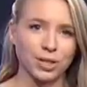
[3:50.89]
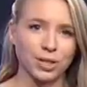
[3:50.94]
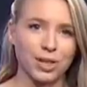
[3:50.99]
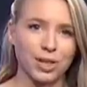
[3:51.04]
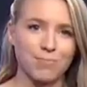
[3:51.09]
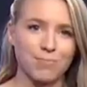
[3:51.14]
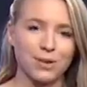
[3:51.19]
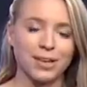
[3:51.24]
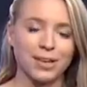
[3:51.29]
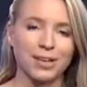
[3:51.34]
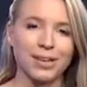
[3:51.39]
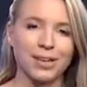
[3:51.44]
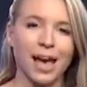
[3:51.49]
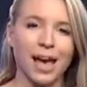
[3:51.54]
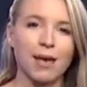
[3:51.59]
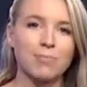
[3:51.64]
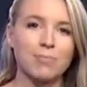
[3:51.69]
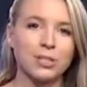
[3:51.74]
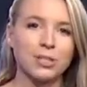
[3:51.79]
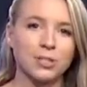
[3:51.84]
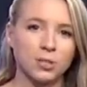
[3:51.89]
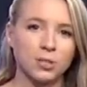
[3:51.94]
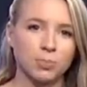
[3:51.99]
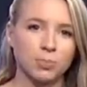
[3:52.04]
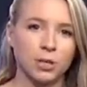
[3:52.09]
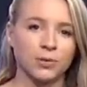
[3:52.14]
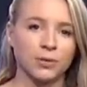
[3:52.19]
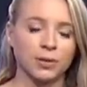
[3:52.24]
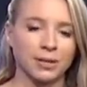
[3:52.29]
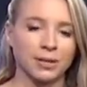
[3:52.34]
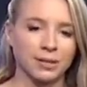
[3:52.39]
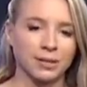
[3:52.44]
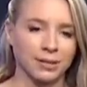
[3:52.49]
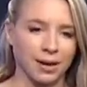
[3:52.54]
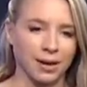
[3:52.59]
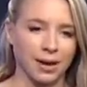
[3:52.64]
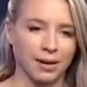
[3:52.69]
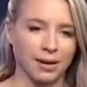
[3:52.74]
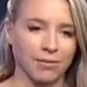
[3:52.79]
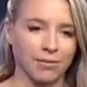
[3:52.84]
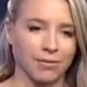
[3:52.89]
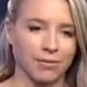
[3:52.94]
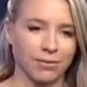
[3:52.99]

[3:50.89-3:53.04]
keeping Gabby's spirit alive.